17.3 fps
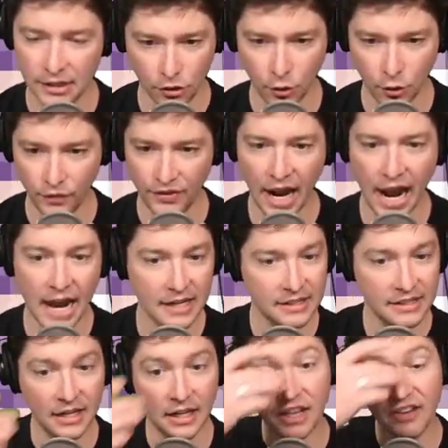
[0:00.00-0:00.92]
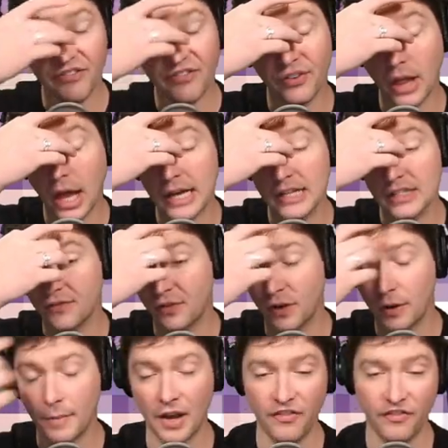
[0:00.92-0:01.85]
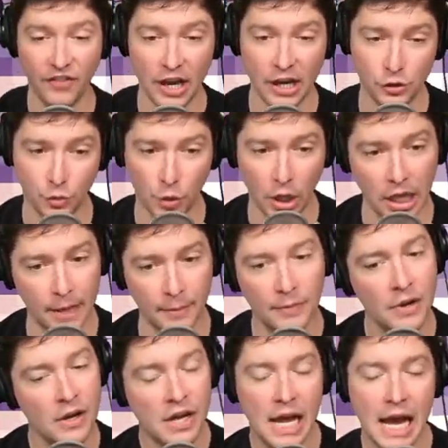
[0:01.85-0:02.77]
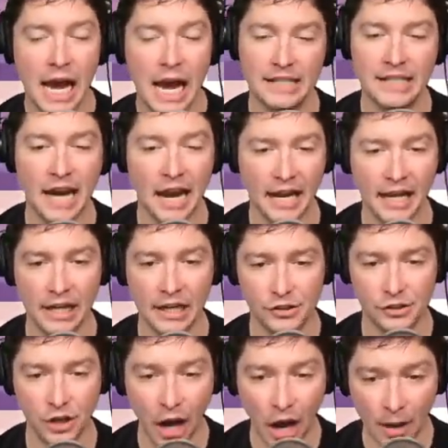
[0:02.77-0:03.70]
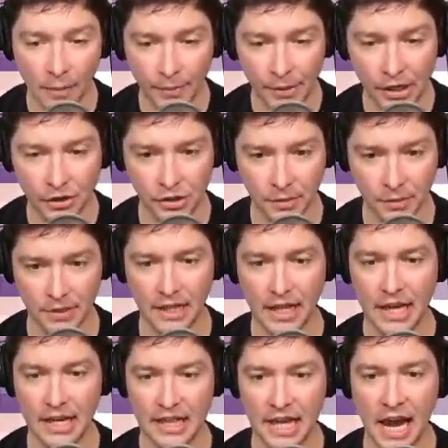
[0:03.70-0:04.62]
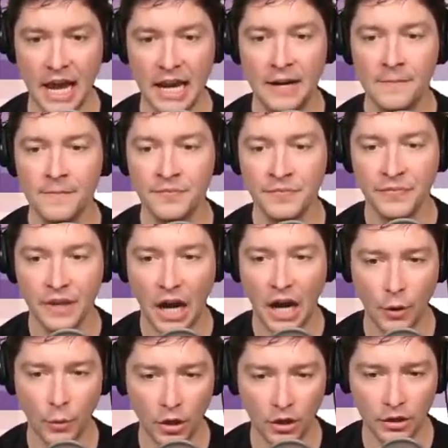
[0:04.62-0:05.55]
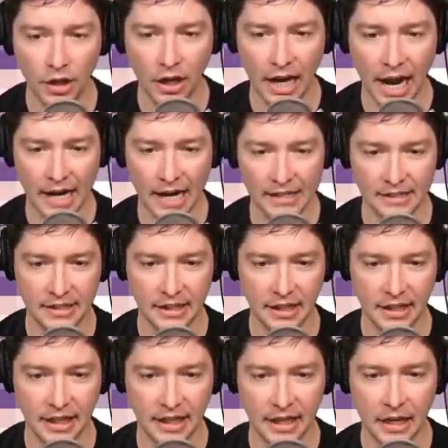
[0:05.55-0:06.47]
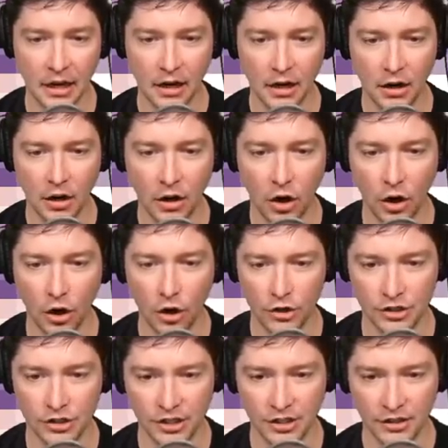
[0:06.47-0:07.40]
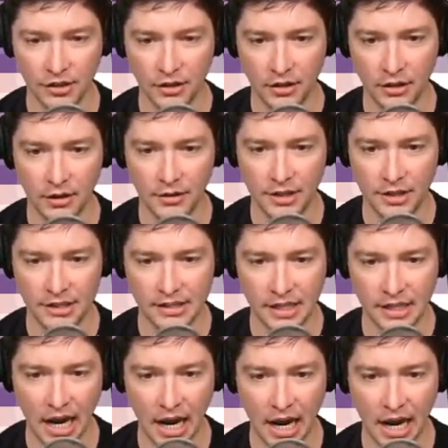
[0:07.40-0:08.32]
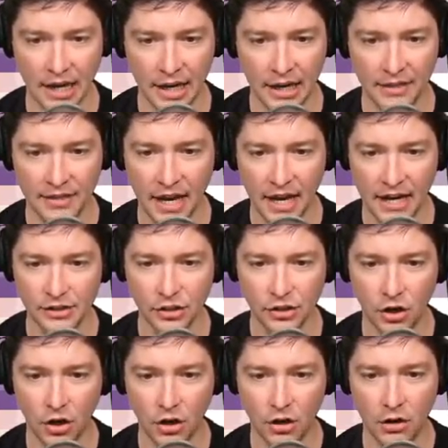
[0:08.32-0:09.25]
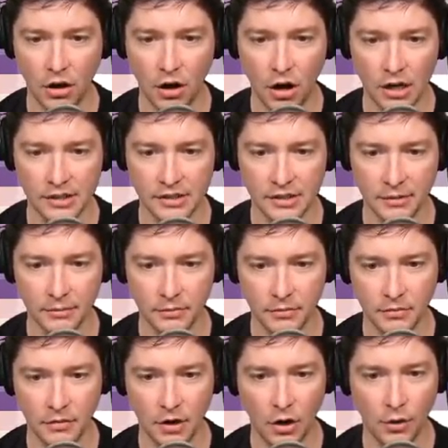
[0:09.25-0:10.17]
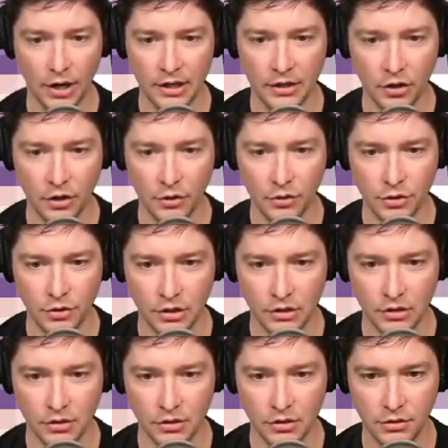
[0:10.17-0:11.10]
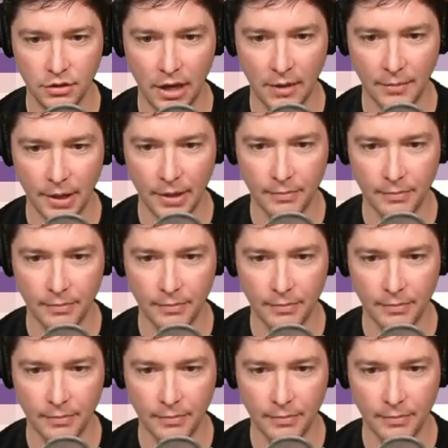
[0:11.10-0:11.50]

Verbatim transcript: So if it accidentally flies in front of my face while I'm attacking a zombie or something like that, I will not accidentally hurt this guy. That is awesome. Oh, I didn't know you could do that by